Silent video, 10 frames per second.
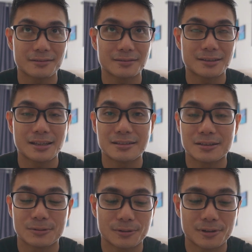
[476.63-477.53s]
the taste
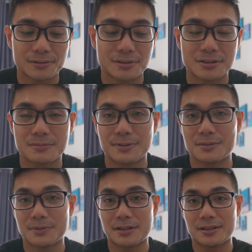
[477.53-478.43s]
at all. I just
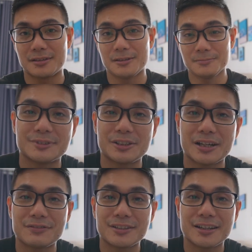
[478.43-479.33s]
place my creatine. There you
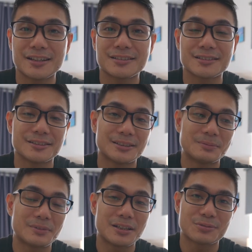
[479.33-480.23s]
have it, guys.
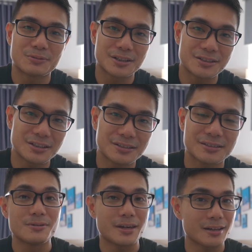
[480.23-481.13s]
Thanks for watching.
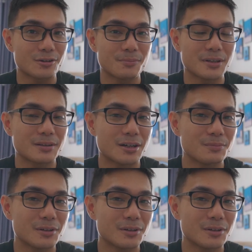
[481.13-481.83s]
You can comment down